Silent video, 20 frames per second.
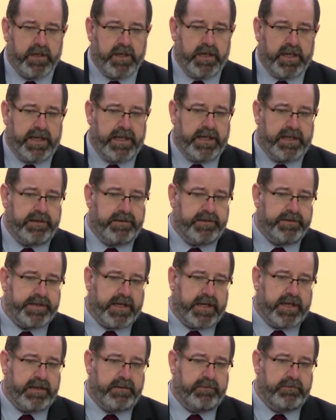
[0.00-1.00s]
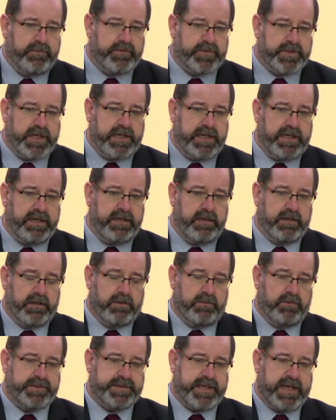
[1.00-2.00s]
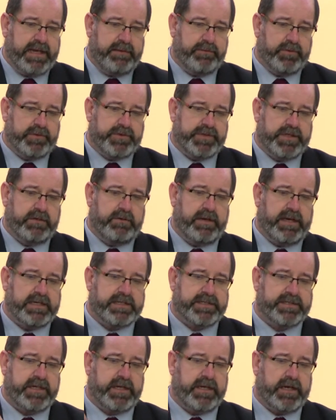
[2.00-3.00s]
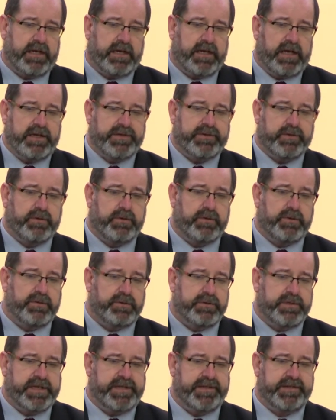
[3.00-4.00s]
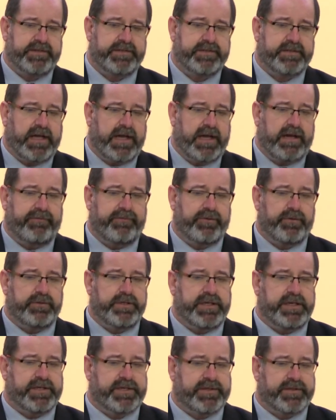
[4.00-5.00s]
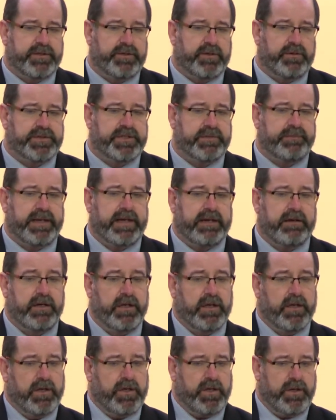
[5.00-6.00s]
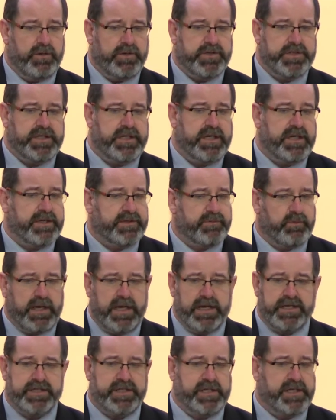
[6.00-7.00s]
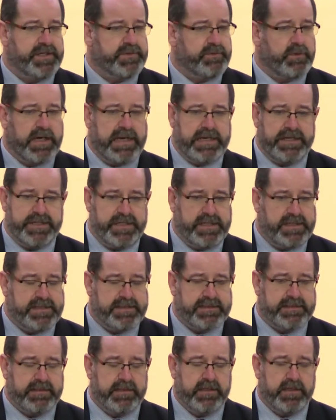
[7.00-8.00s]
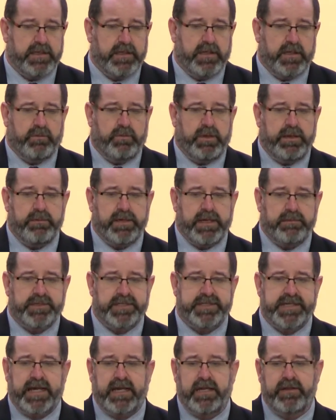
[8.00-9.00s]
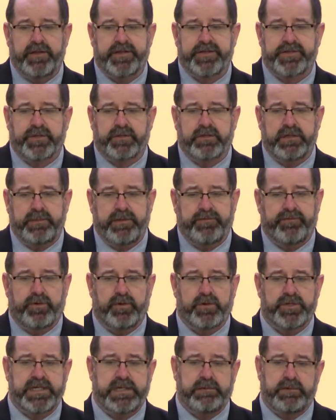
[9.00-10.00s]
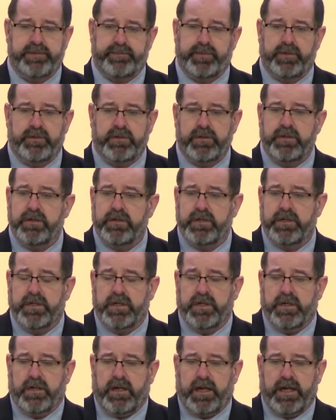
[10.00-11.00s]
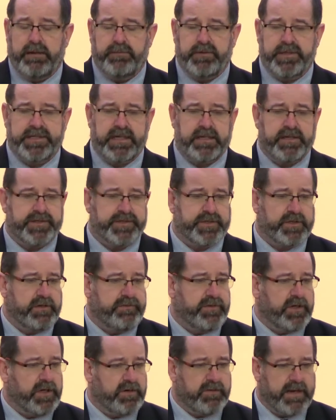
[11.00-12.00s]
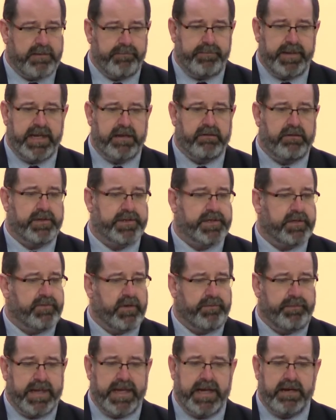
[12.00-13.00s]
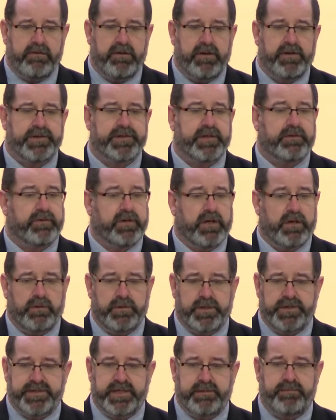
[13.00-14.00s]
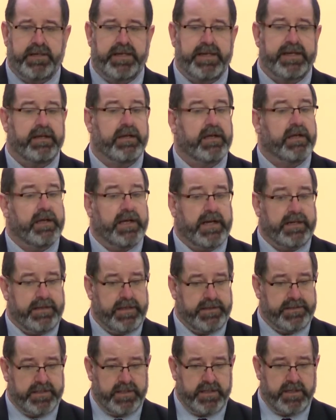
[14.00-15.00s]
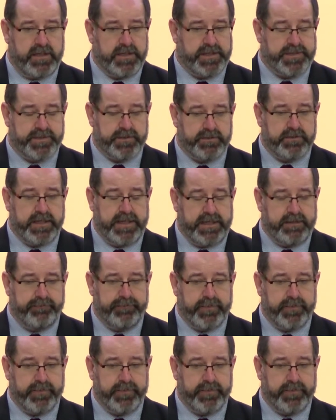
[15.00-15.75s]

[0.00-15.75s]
And she was able to externalize all this stuff, all these thoughts about who she is, where she is, why she is. We were able to tell her the story before she was born, able to tell the story of her grandparents, of her parents, of her older sibling, and then to her story.